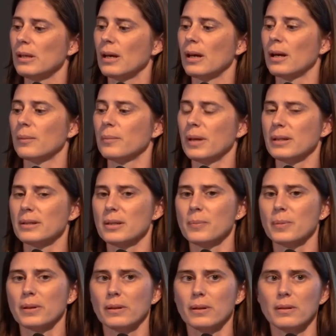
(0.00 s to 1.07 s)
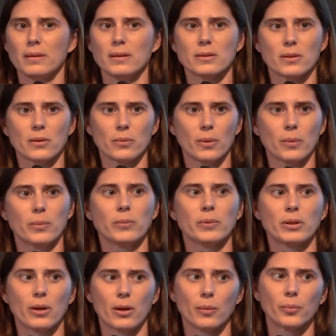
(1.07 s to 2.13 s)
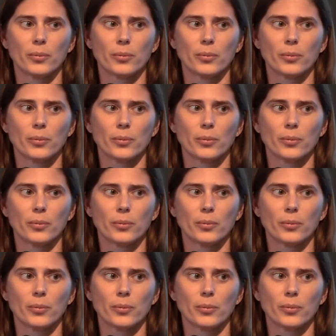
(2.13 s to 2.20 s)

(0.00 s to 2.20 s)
Um, and typically these are what we would call